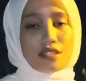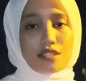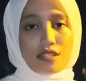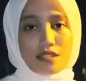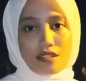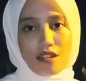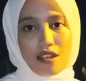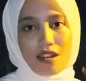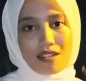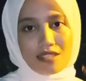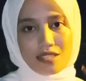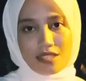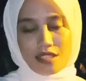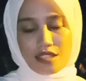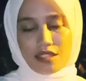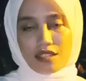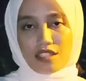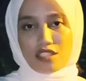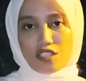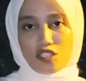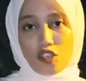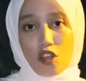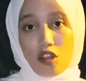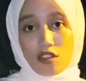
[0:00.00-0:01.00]
Stars in
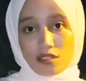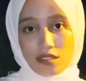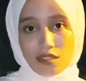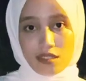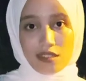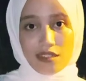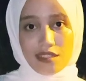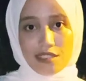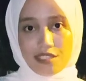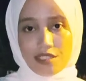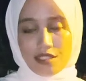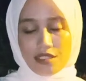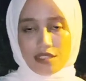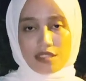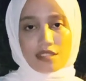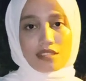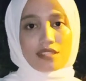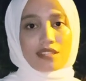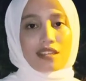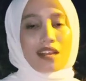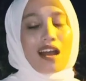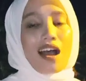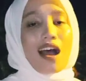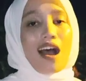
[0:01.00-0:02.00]
these
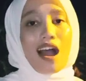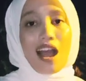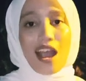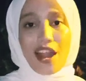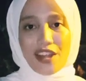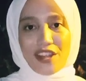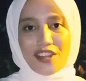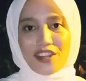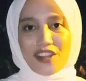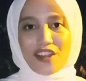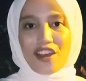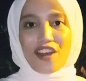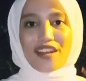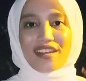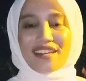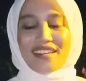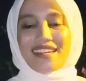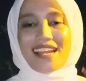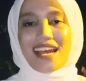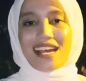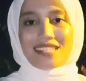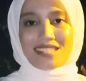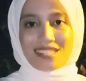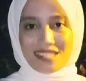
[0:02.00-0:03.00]
constellations are not
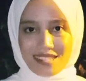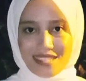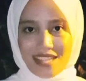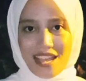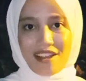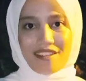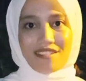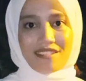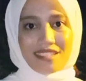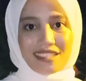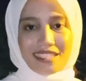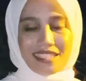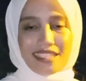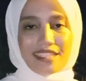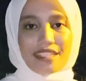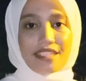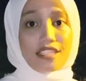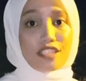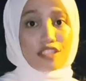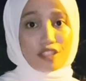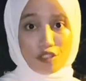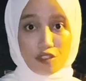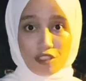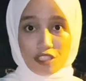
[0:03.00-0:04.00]
necessarily
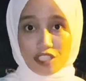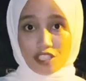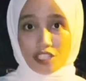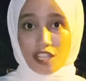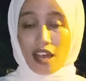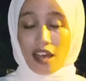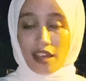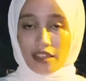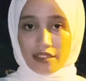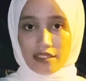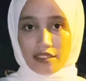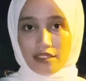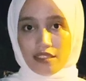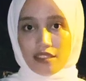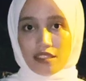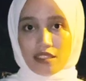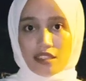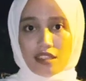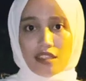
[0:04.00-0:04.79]
near to each other.